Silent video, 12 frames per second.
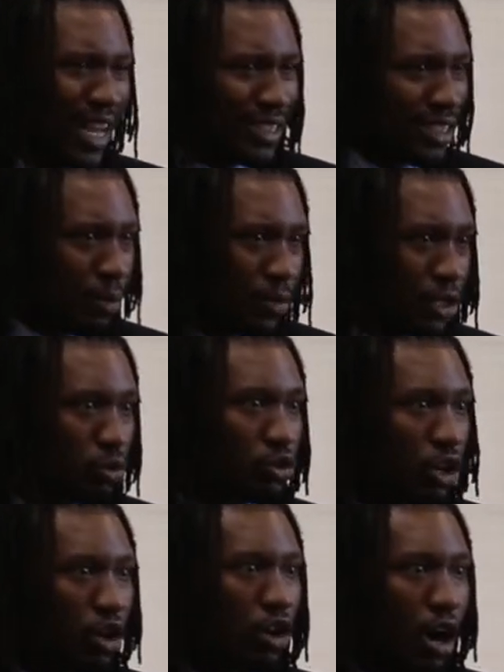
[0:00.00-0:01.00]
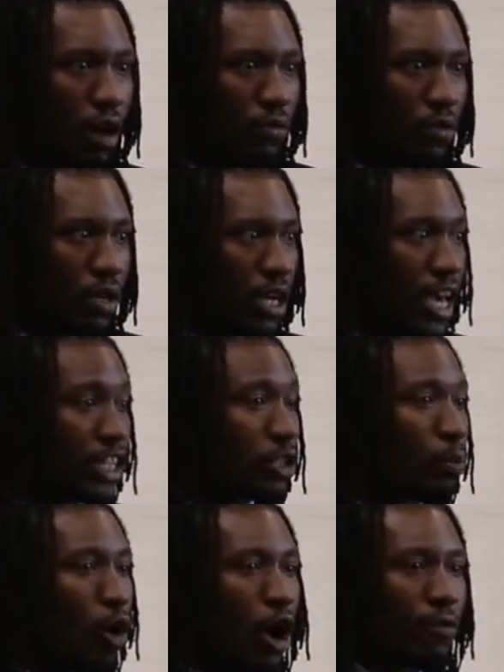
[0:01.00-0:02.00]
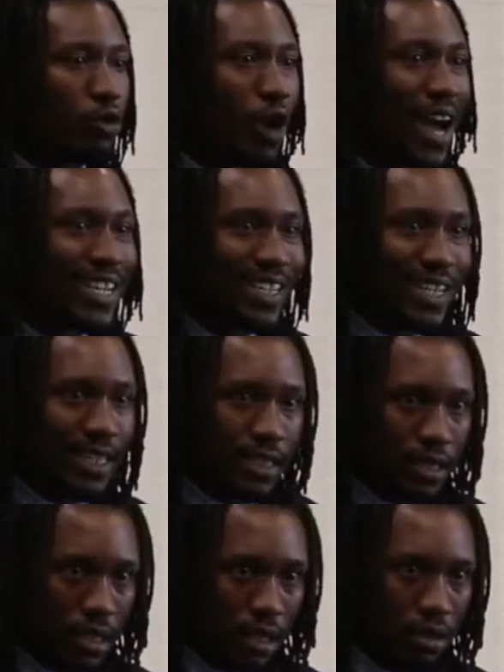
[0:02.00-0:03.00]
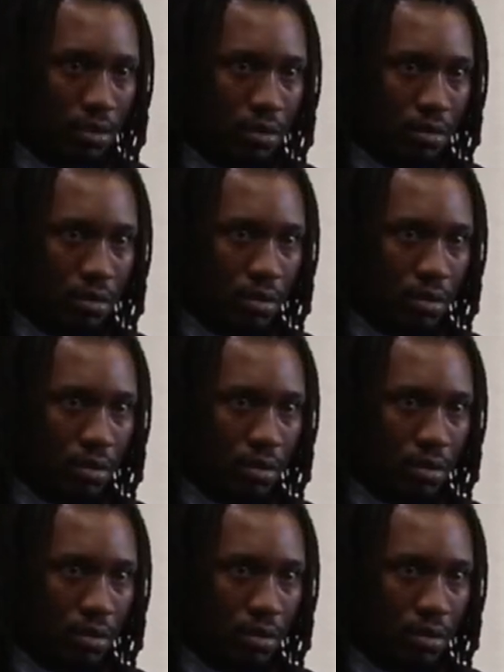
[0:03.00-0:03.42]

It's not something you turn off. It's a part of your identity.